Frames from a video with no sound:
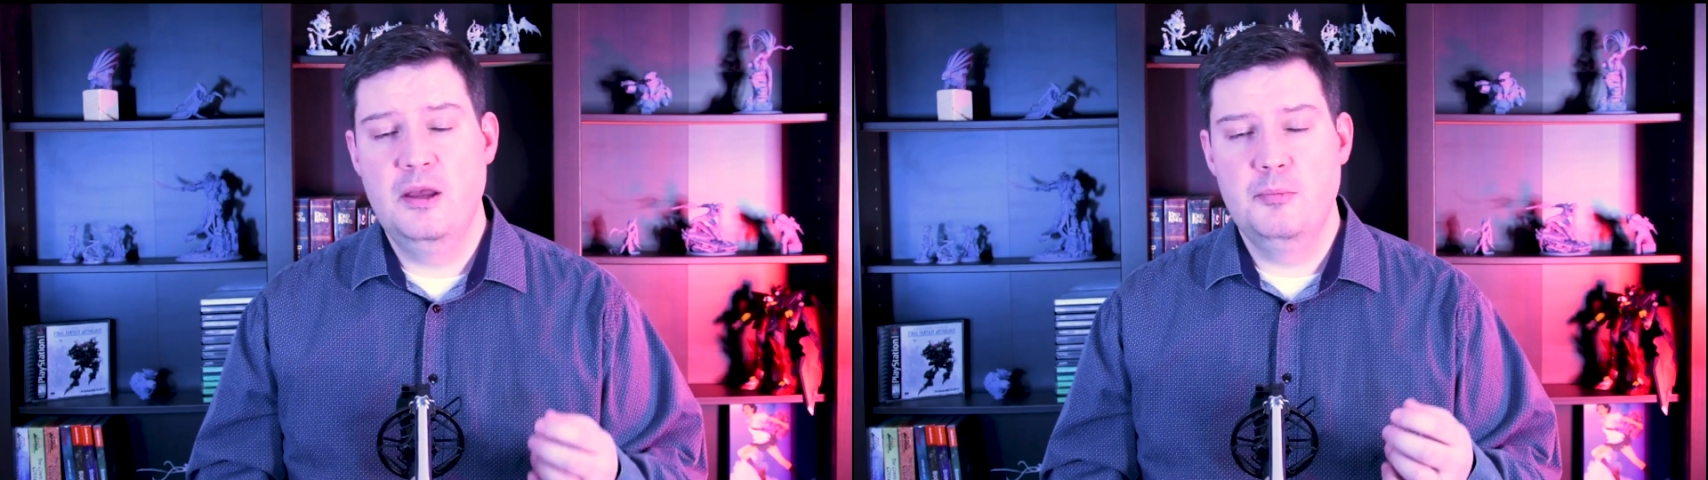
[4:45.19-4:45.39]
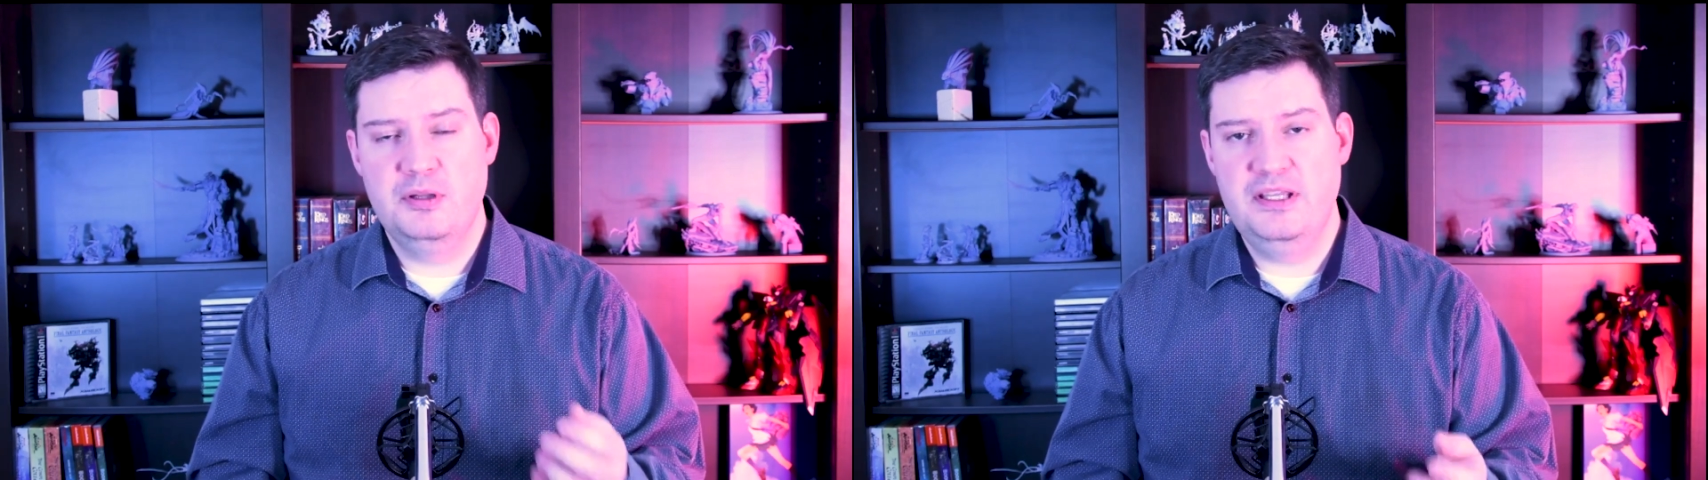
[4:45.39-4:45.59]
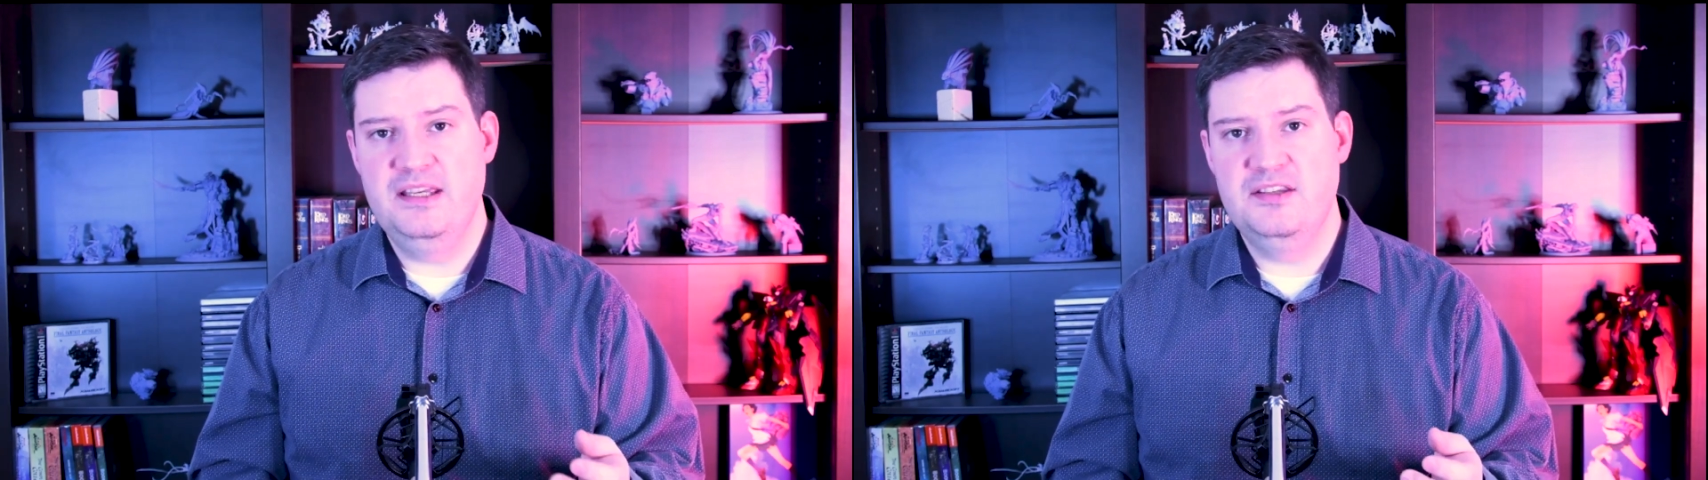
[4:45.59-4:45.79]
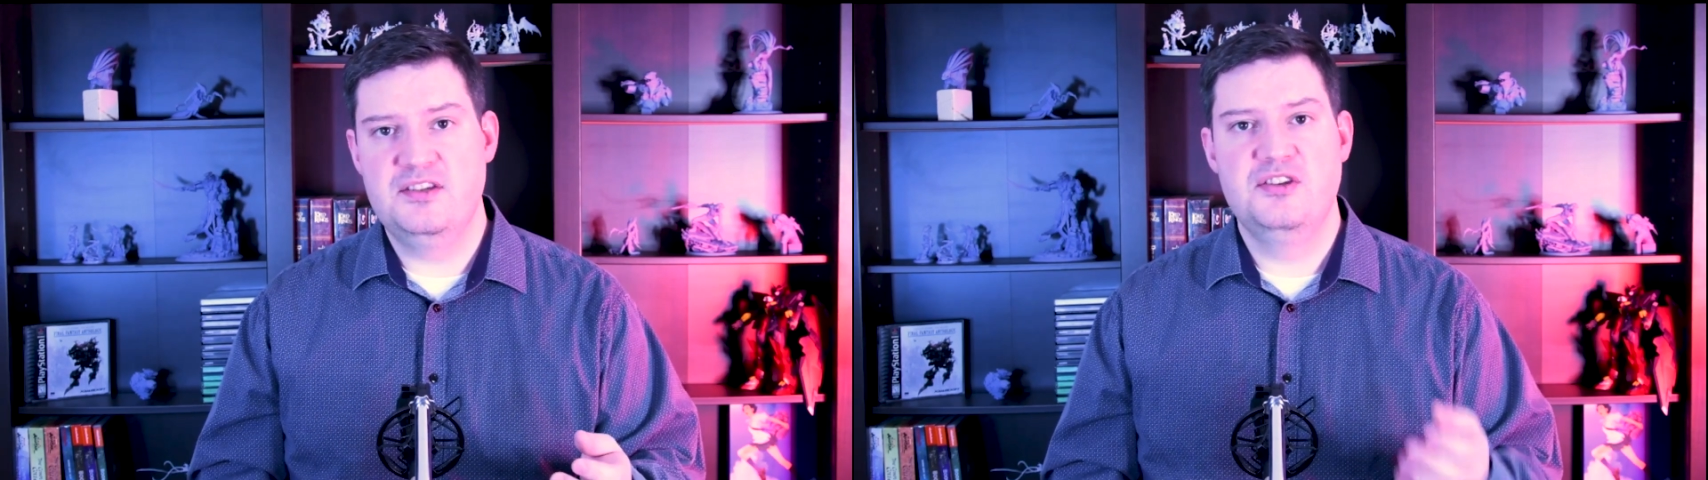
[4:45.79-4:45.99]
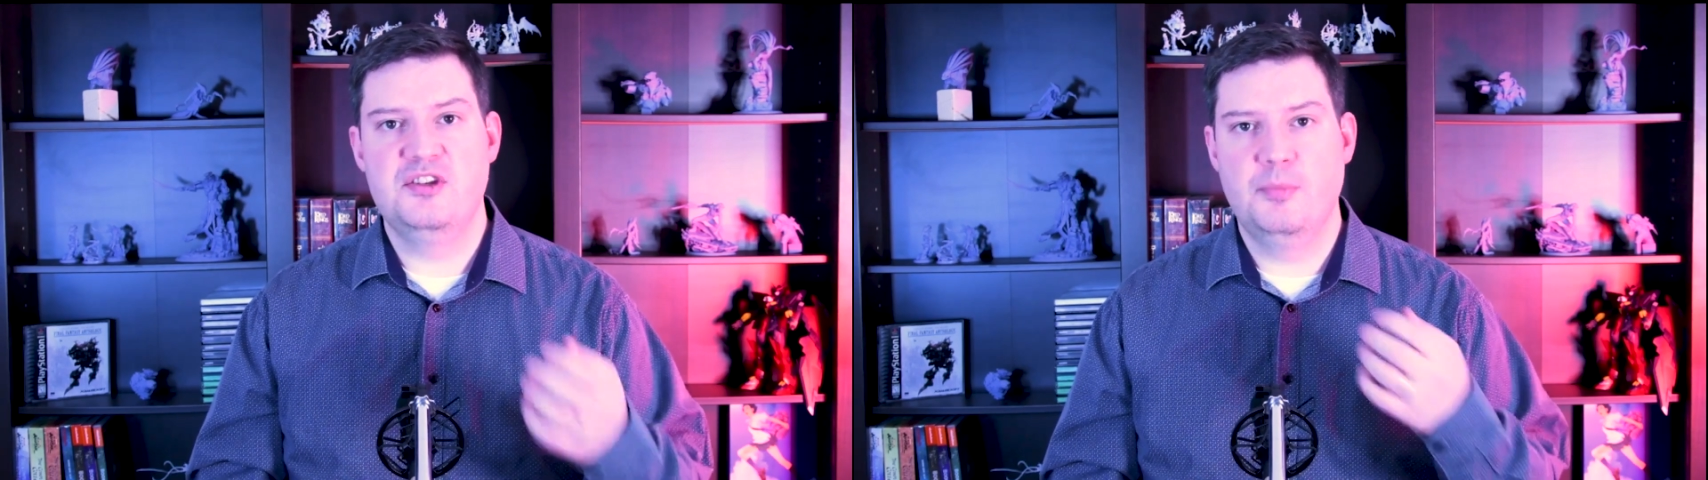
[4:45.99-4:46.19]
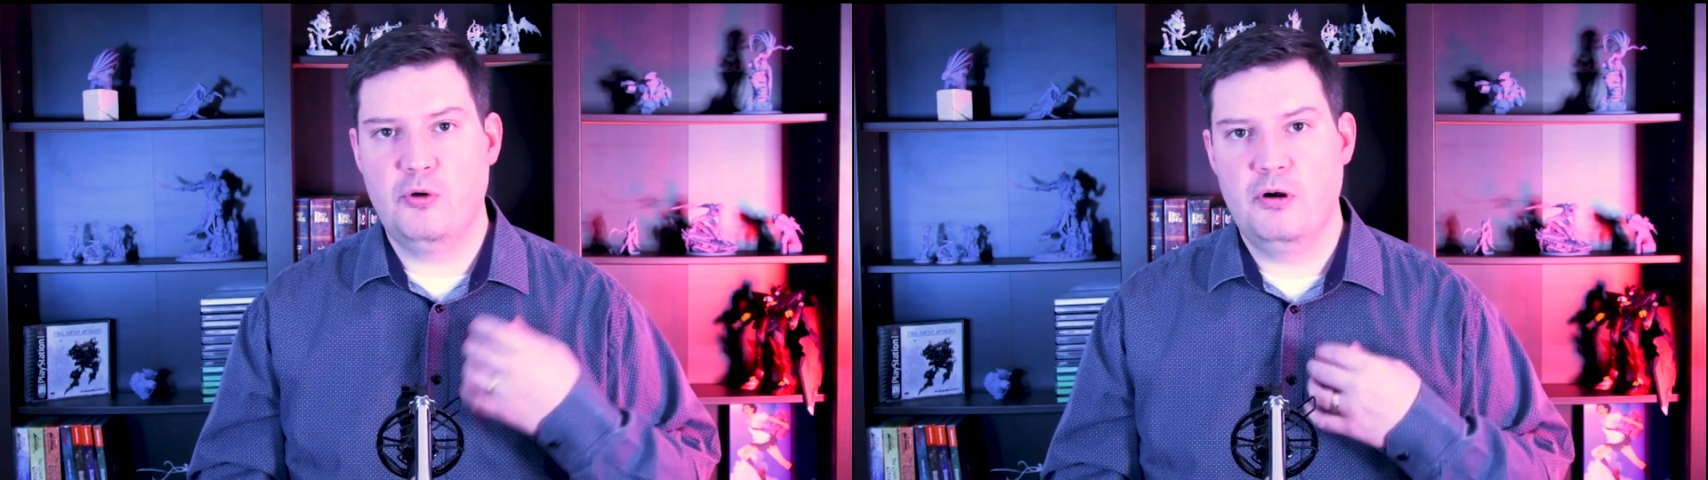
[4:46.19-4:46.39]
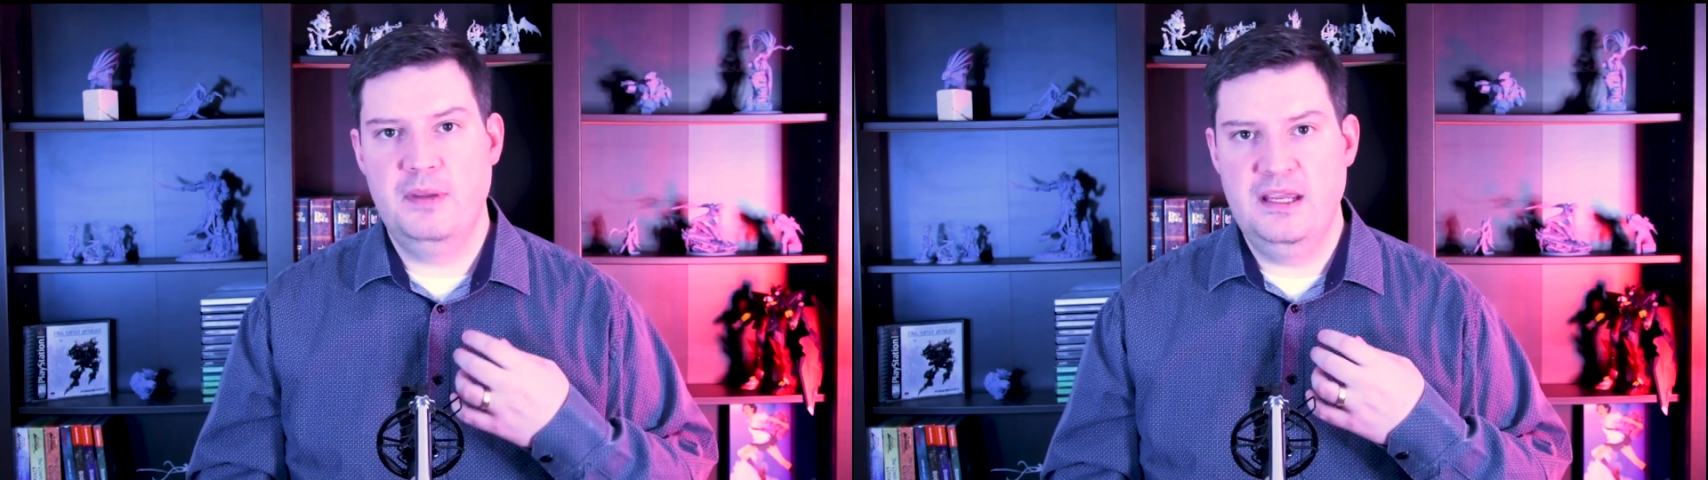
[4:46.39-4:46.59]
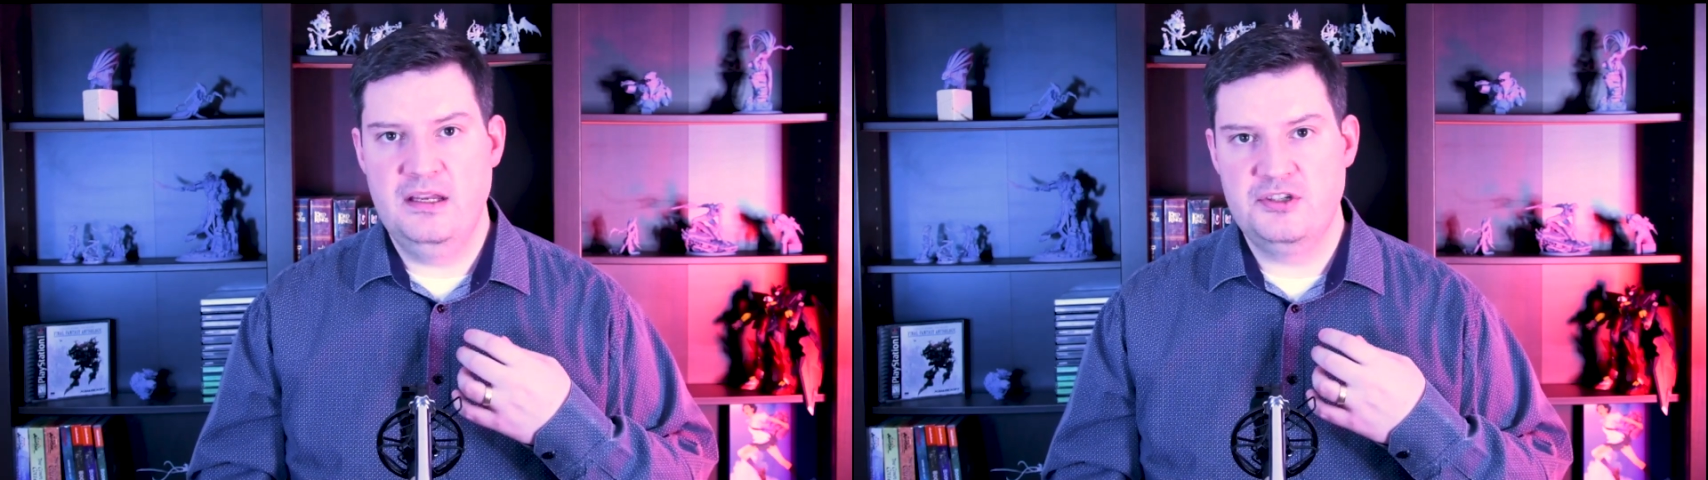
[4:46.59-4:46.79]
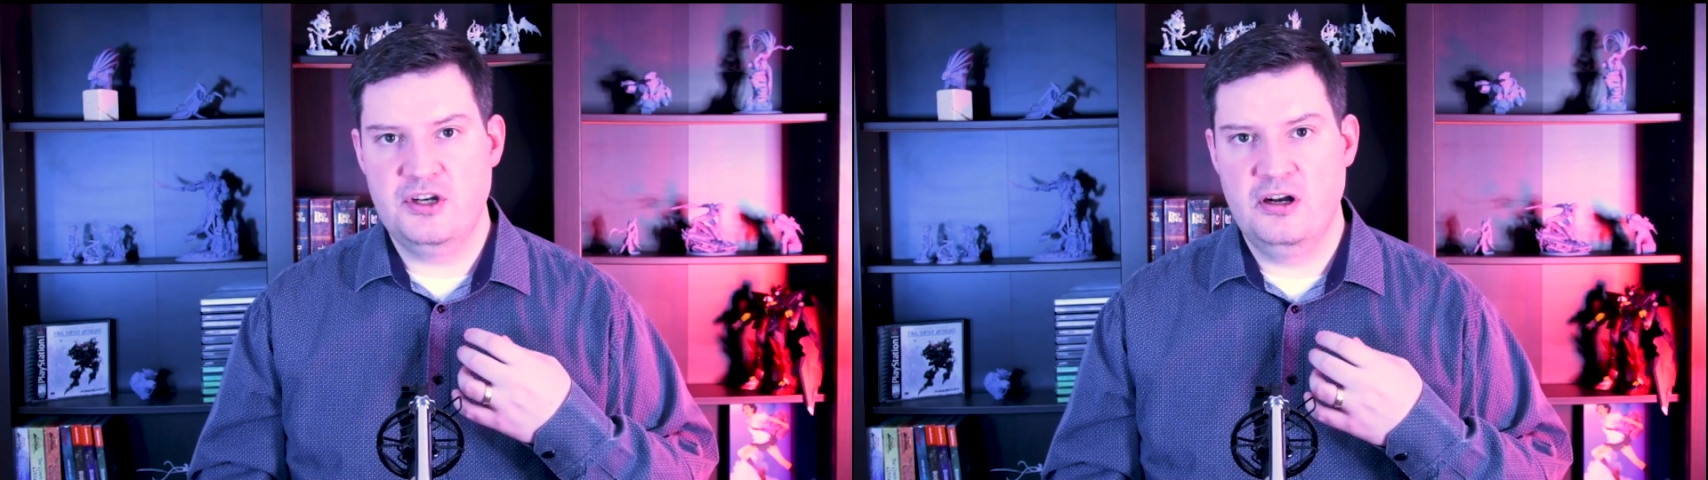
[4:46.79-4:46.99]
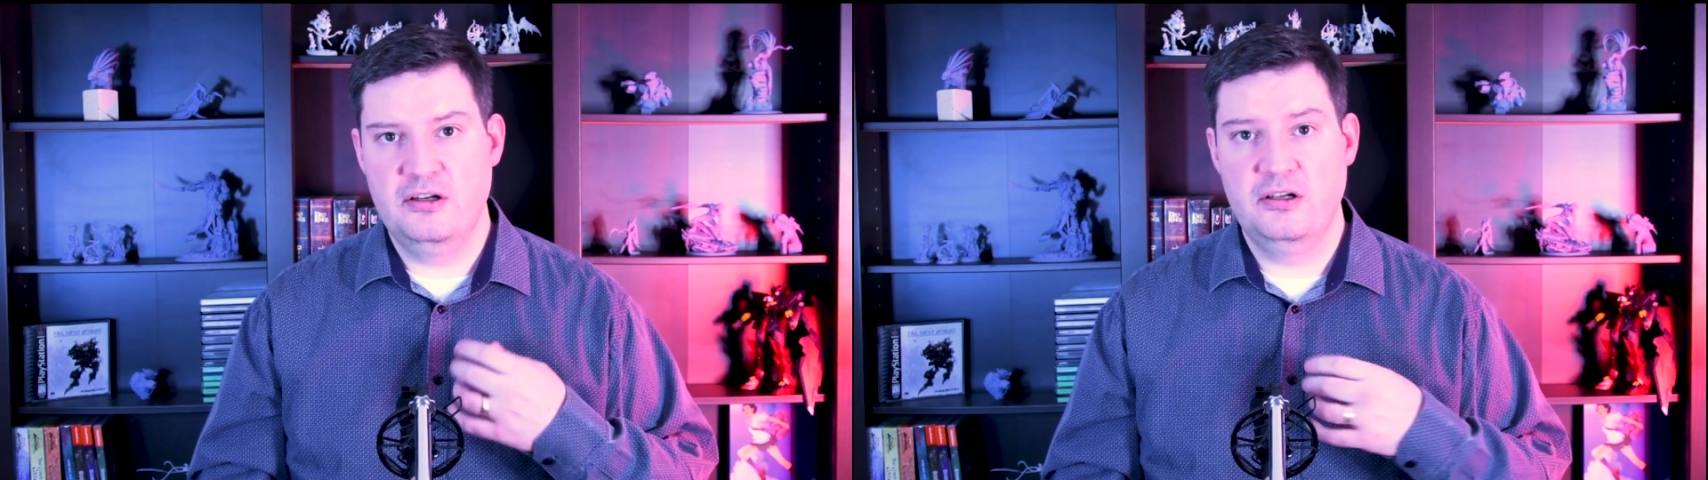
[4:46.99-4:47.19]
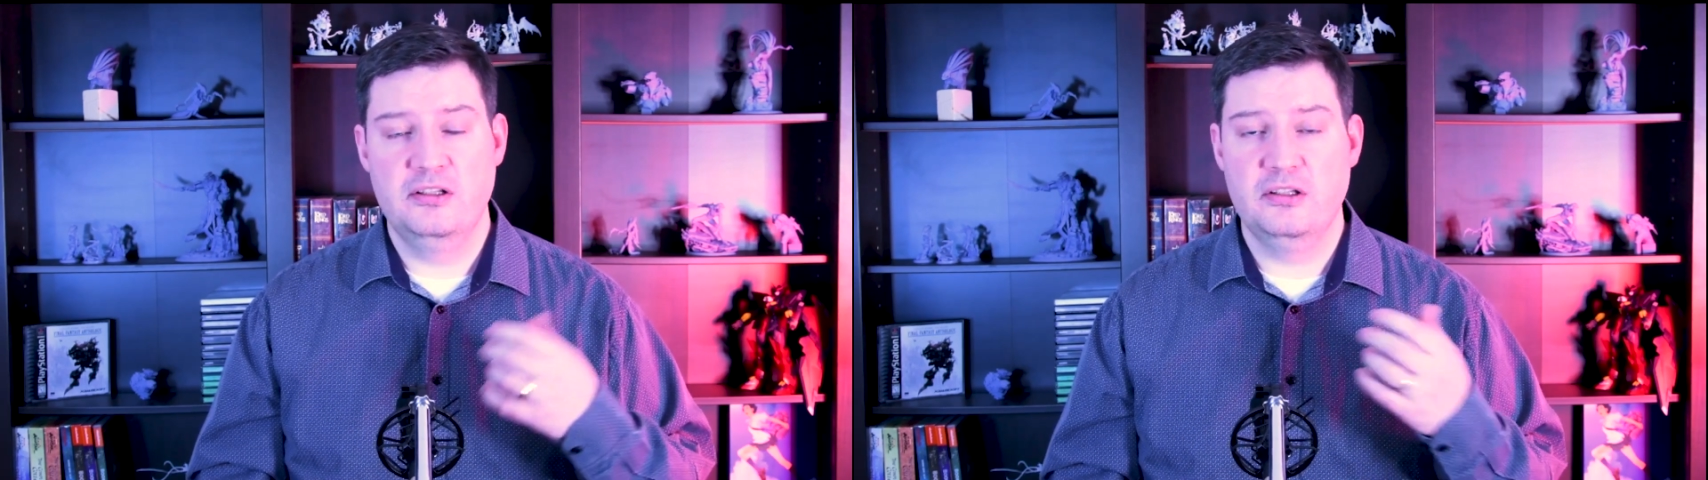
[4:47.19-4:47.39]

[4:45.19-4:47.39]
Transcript: please support me in turn.